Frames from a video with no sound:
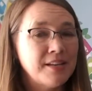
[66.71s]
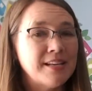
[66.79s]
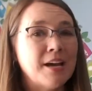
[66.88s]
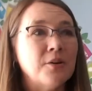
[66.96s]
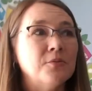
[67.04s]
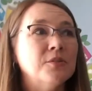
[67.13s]

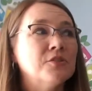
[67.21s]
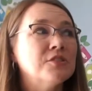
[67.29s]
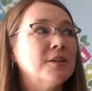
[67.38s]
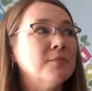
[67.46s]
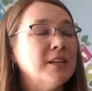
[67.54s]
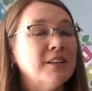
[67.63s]
Now, there's
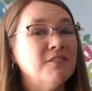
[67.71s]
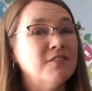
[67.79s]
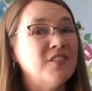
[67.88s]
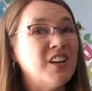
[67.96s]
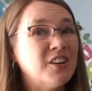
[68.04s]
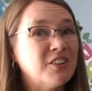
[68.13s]

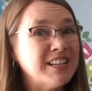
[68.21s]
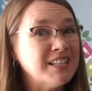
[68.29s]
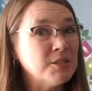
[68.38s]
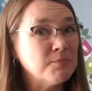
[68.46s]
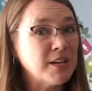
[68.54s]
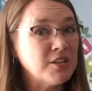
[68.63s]
something very
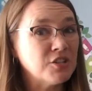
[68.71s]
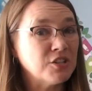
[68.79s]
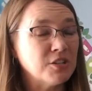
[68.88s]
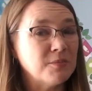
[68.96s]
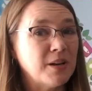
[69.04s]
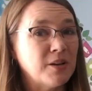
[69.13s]

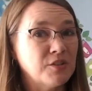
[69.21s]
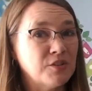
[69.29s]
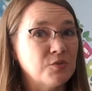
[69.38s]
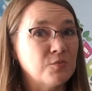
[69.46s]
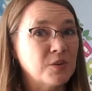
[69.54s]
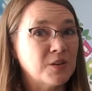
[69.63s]
special about
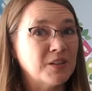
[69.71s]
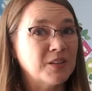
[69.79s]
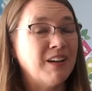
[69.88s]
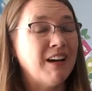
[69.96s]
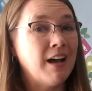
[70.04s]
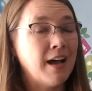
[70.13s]
this
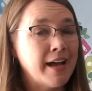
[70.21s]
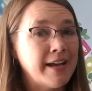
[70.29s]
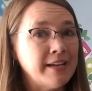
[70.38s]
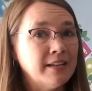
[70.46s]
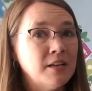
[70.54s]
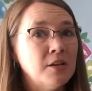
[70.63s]
word
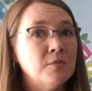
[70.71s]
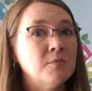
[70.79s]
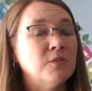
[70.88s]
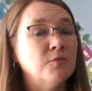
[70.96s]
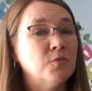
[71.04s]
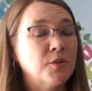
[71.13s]
I.
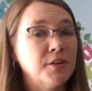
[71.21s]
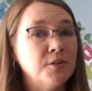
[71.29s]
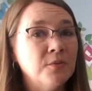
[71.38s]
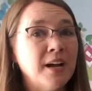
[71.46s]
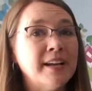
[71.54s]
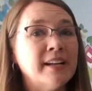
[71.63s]
Before
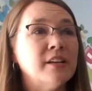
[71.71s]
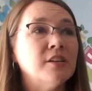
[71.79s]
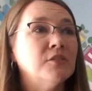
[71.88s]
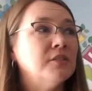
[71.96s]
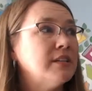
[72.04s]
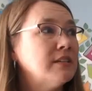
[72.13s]
you write it,
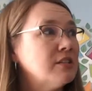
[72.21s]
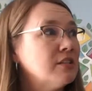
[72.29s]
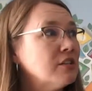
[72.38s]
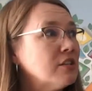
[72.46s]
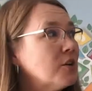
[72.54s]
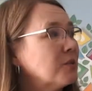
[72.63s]
you need
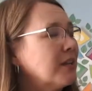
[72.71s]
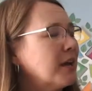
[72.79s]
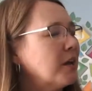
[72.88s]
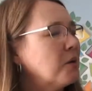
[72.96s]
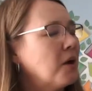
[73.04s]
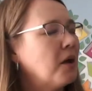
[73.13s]
to know that